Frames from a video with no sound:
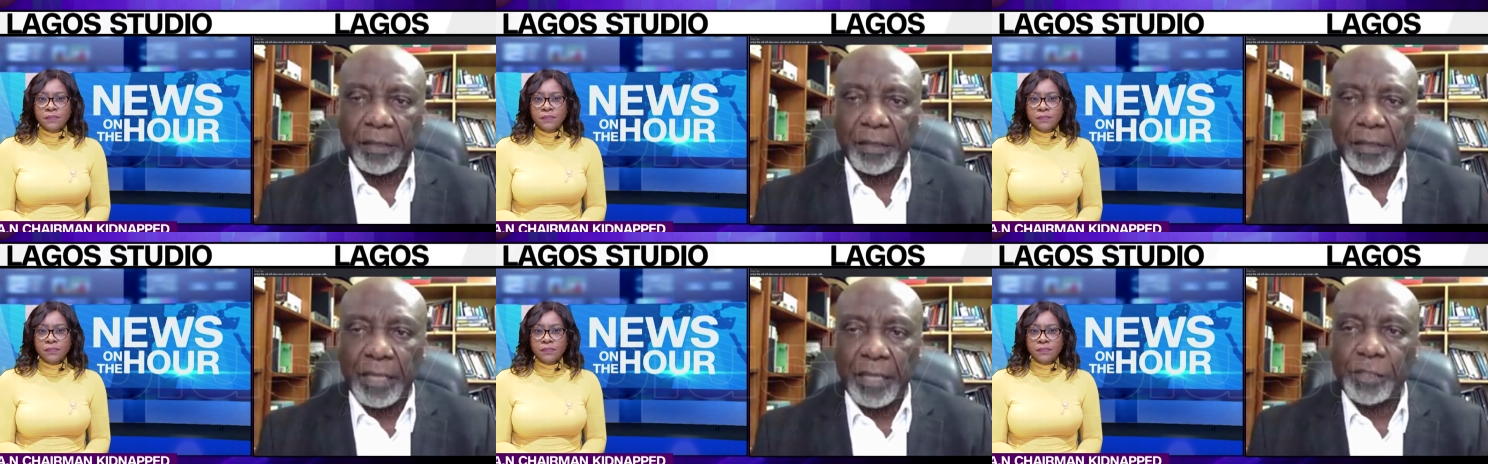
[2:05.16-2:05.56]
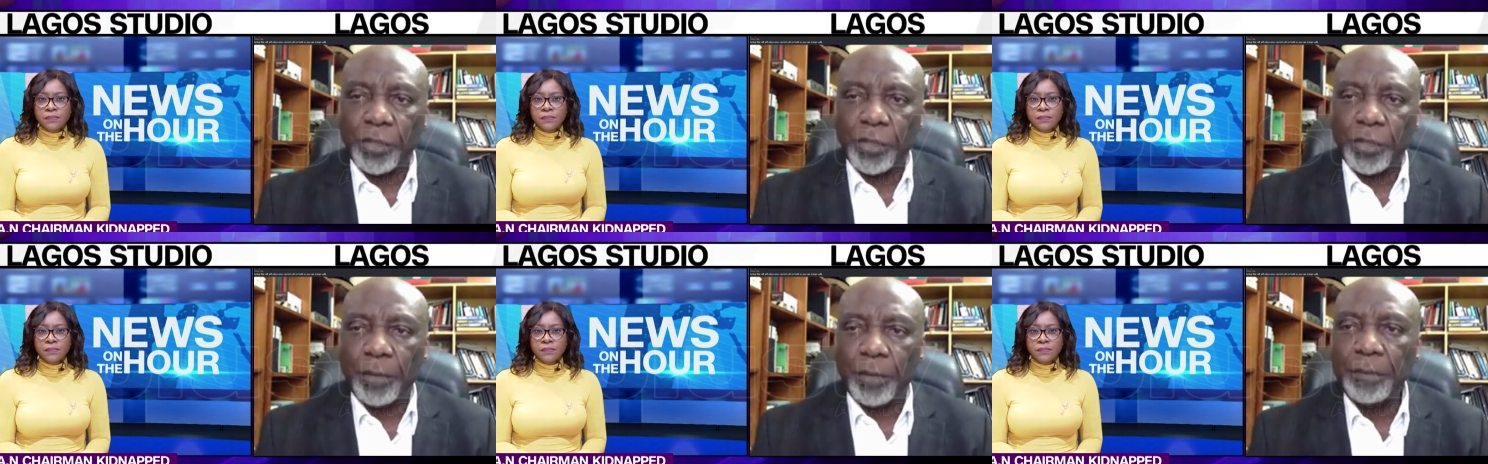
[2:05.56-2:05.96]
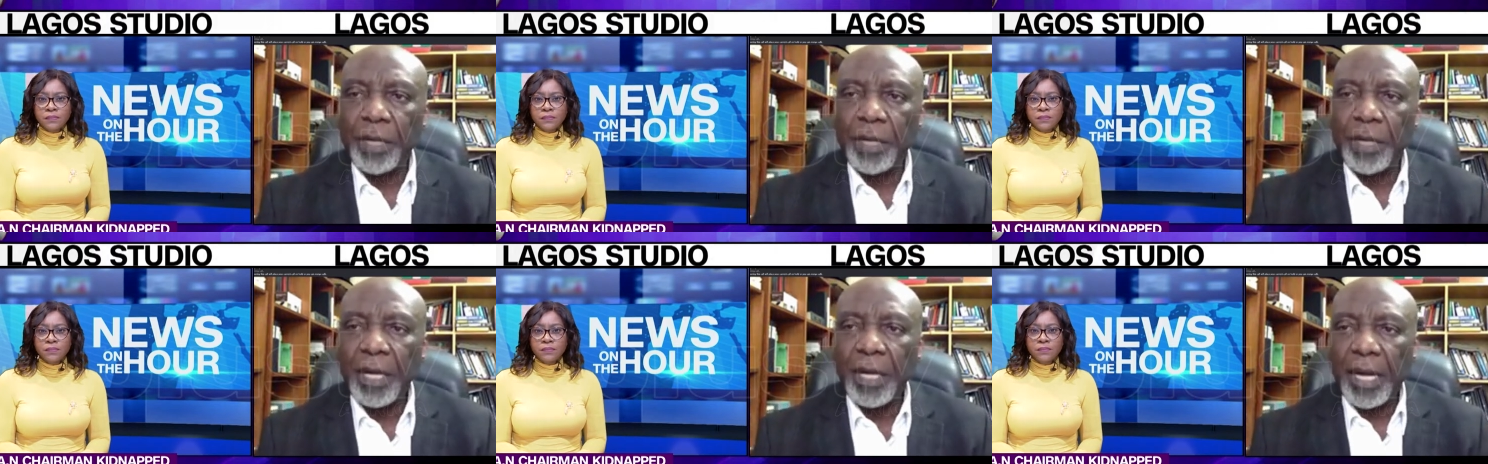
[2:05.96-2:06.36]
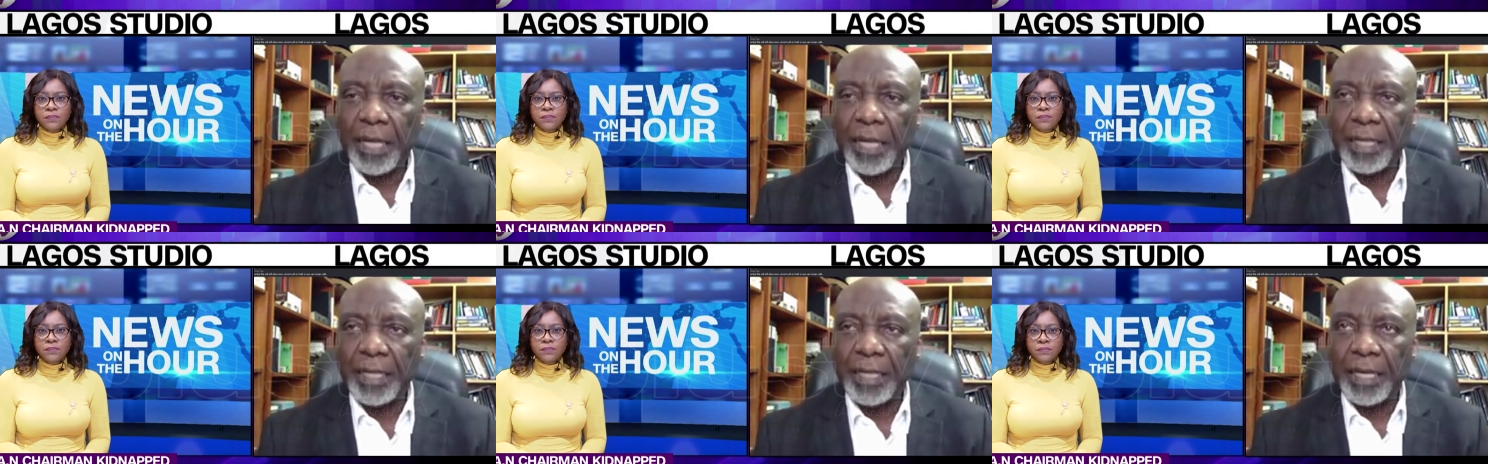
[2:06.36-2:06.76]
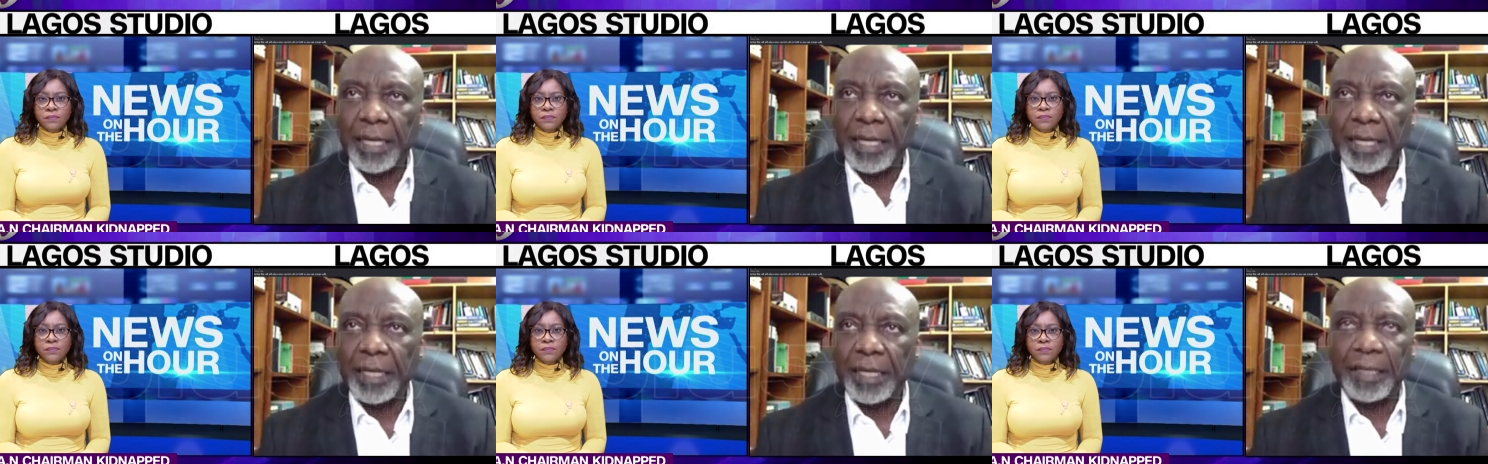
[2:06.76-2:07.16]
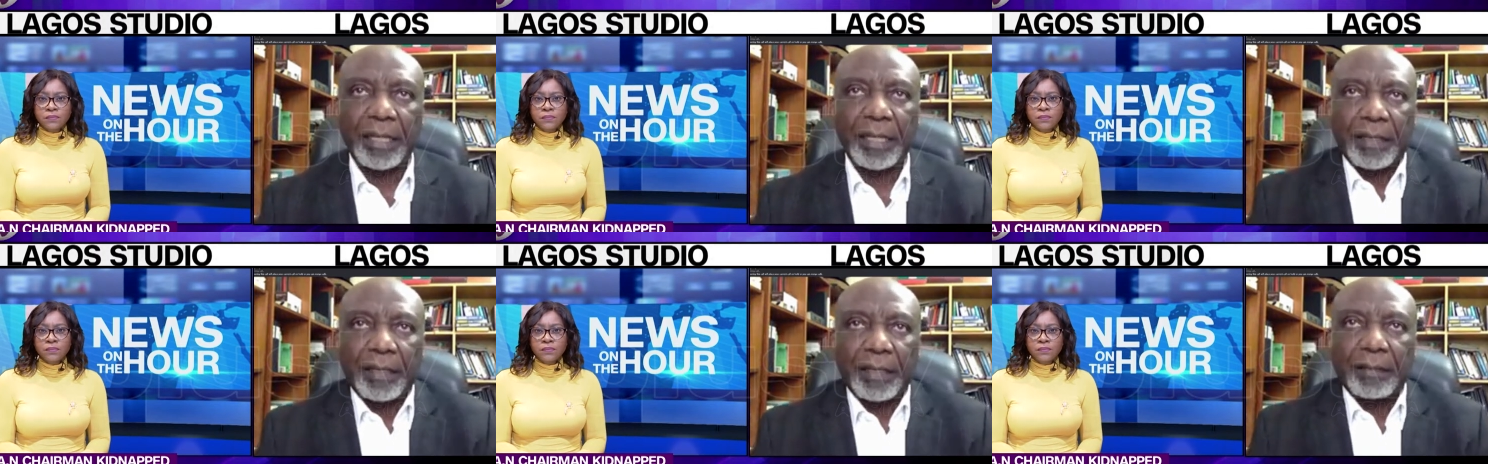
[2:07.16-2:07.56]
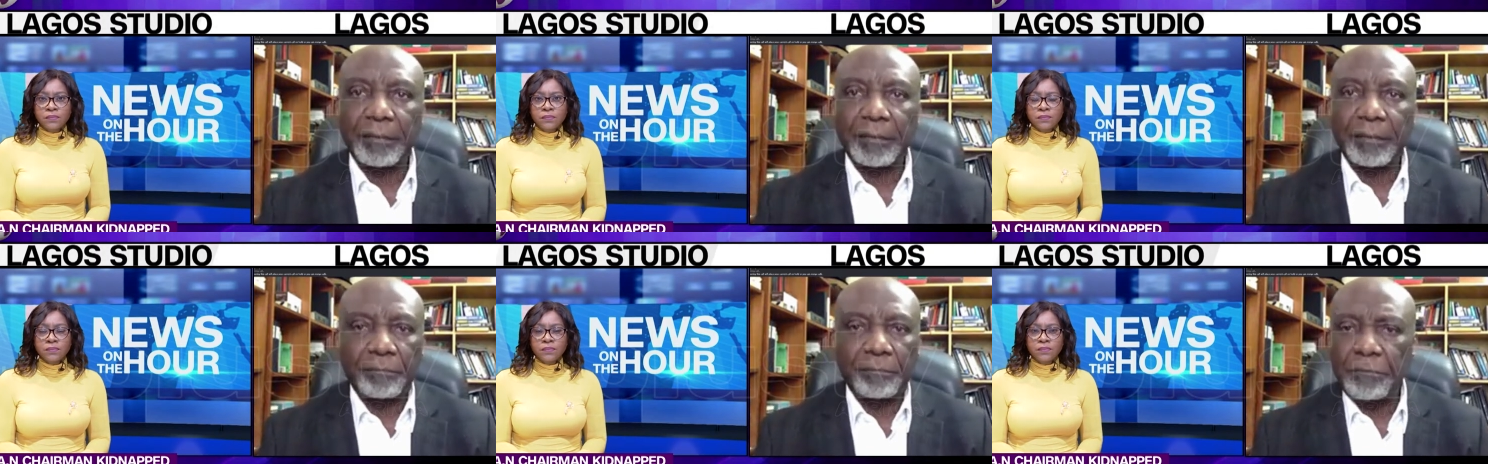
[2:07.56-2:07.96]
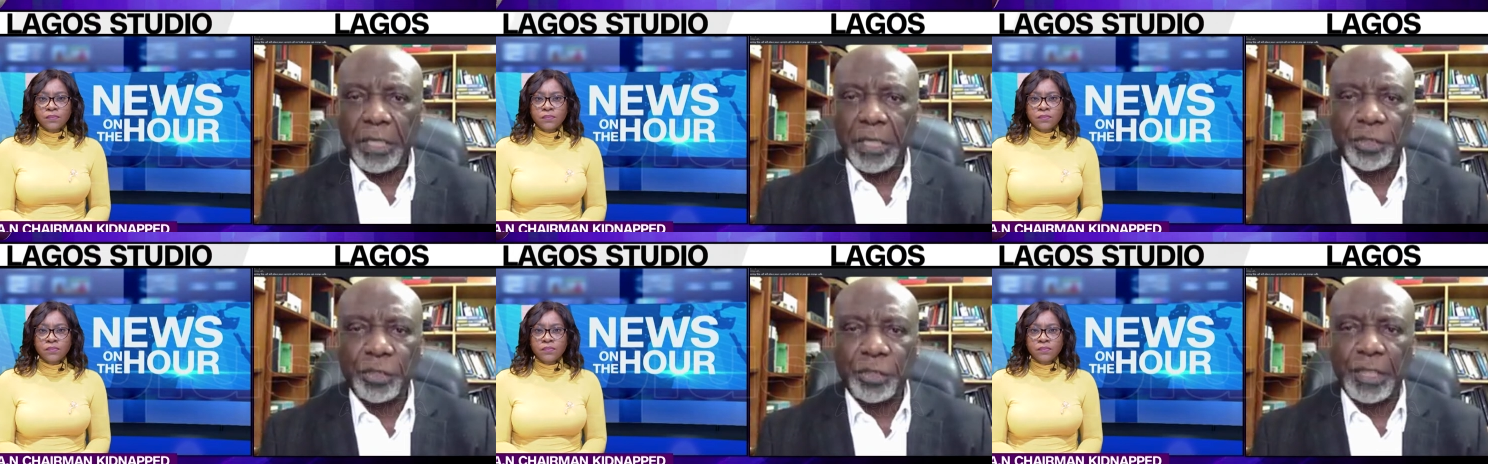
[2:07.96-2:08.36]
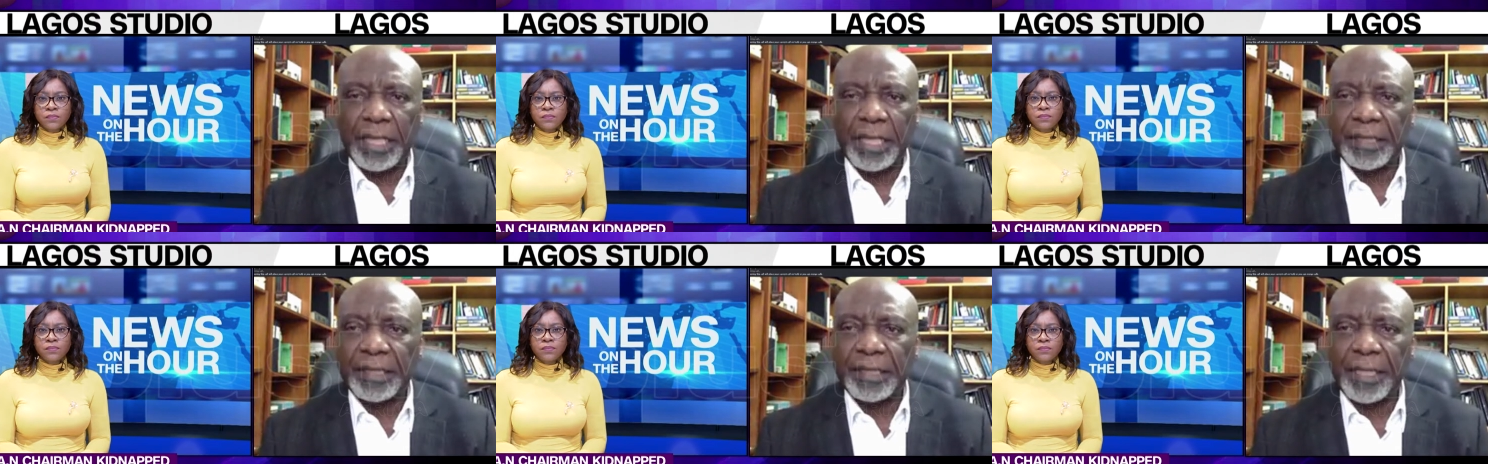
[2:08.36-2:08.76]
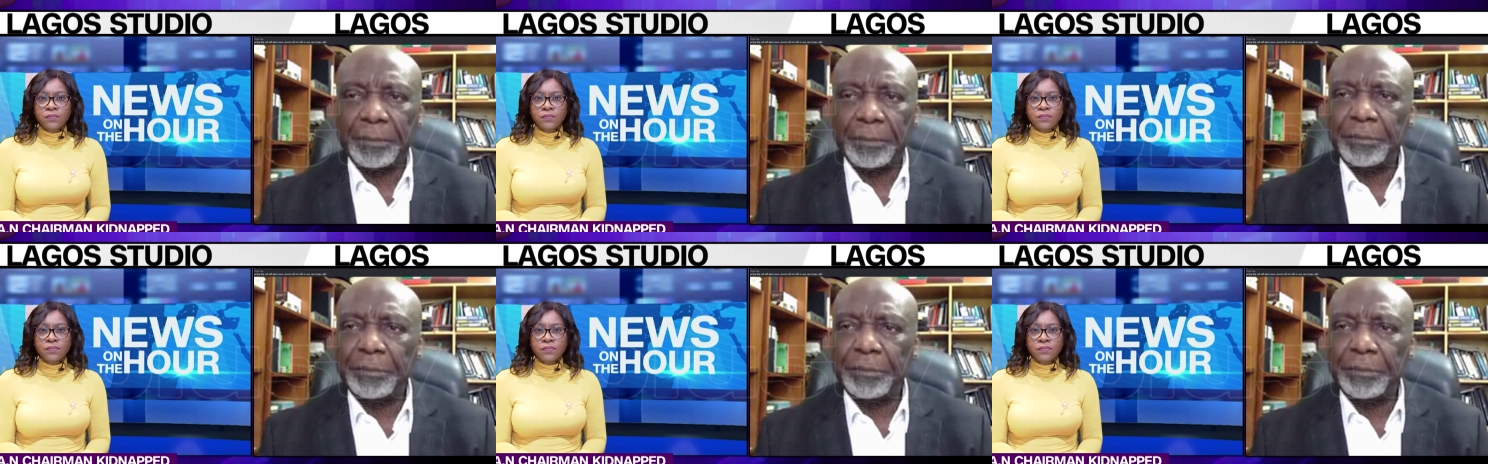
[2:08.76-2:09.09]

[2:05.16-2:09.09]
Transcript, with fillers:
Speaker 1: ransom and make sure that um,